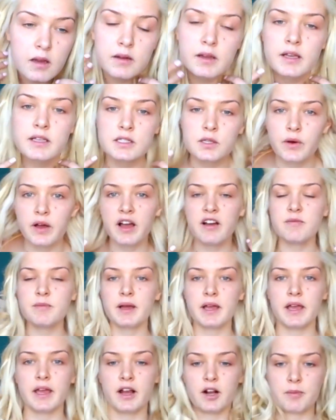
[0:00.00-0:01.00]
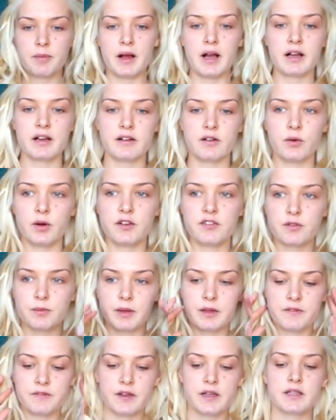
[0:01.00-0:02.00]
Okay, so I have my hair back away from
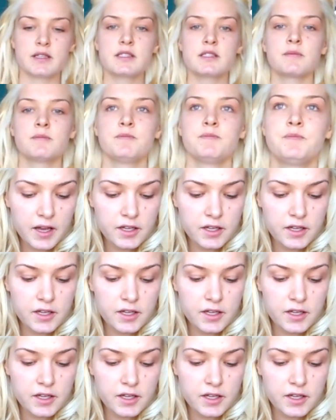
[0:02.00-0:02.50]
my face.